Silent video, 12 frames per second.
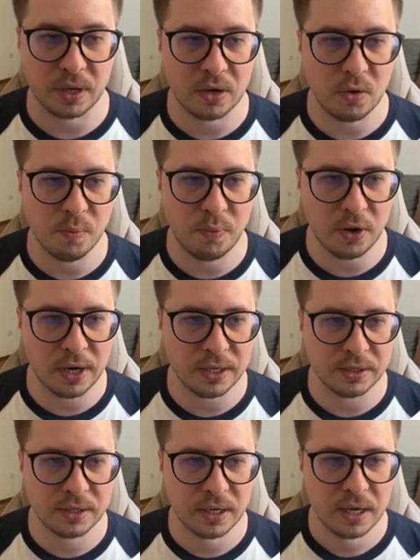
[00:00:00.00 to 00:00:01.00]

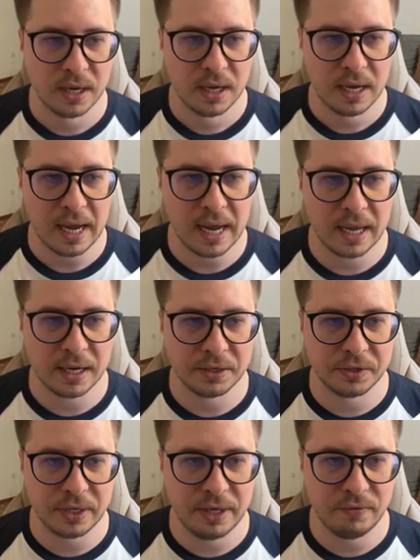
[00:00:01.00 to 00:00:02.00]
component.
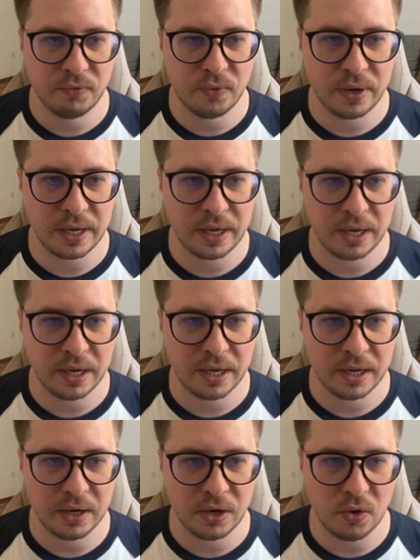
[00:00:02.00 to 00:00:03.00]
And if we
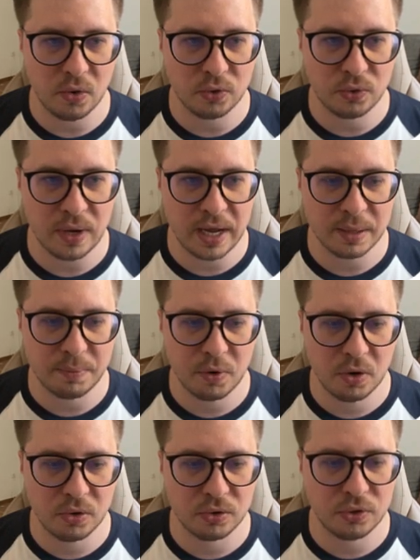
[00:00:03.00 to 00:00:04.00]
go to add
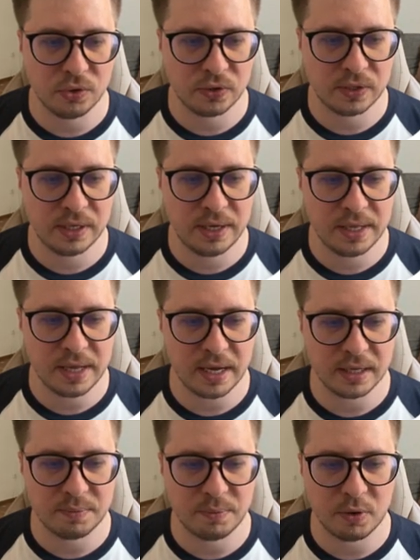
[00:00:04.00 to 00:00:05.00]
product, you see
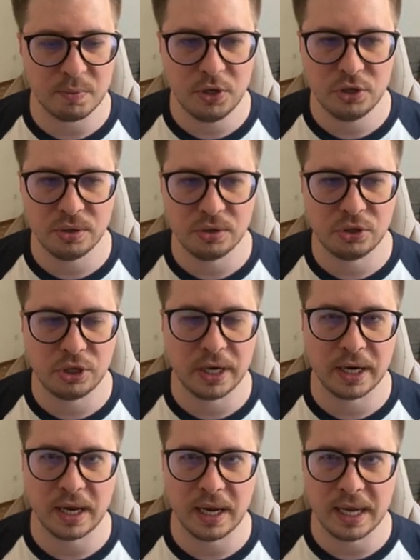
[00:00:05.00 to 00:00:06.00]
that permission
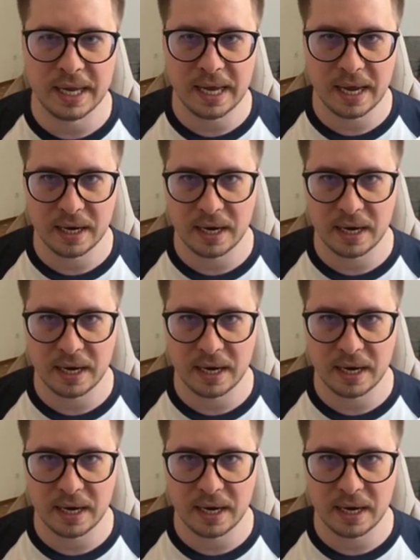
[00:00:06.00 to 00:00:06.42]
check again